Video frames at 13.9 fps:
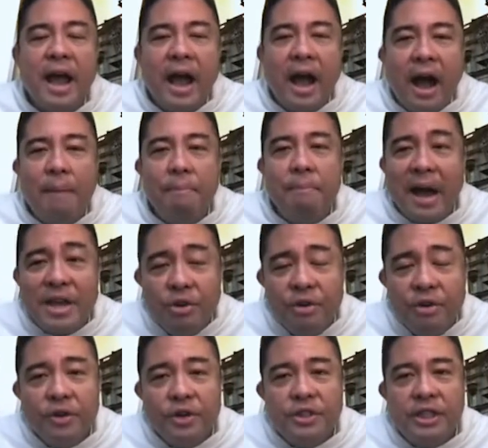My
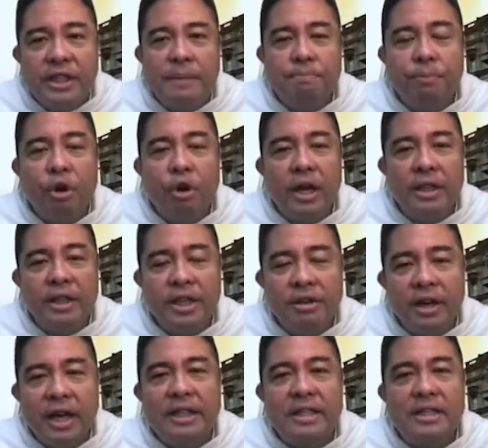university, in the
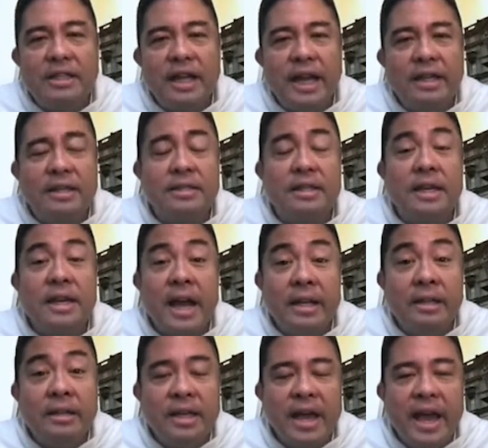United States, has a
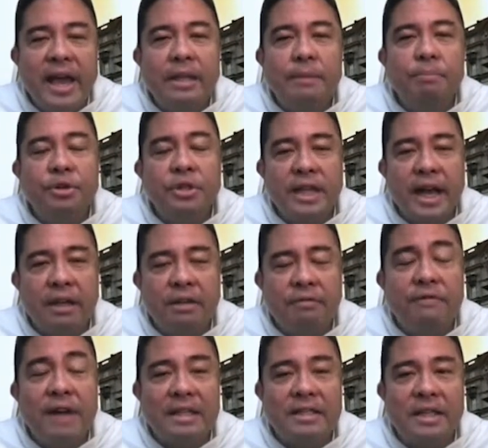98%
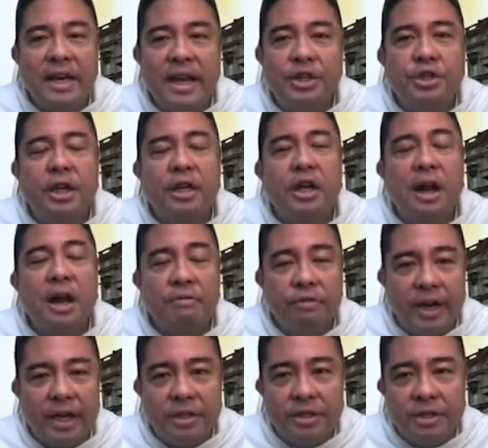vaccination
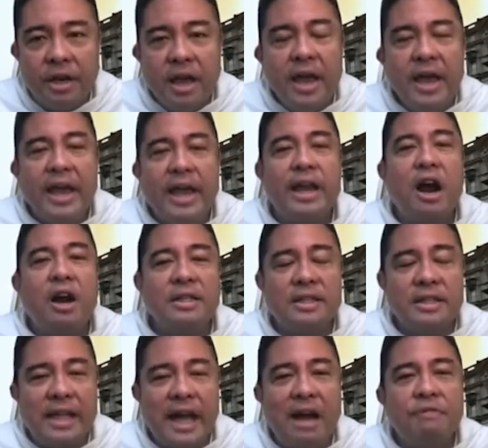coverage in our
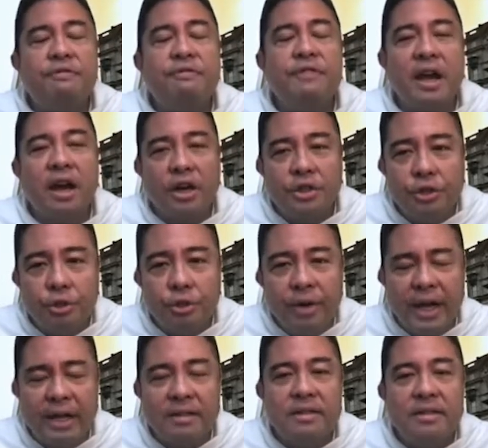staff and our
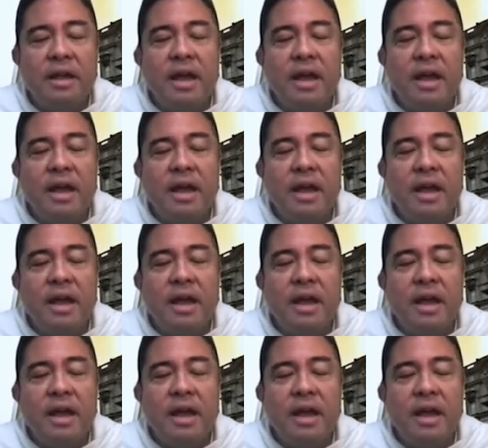students.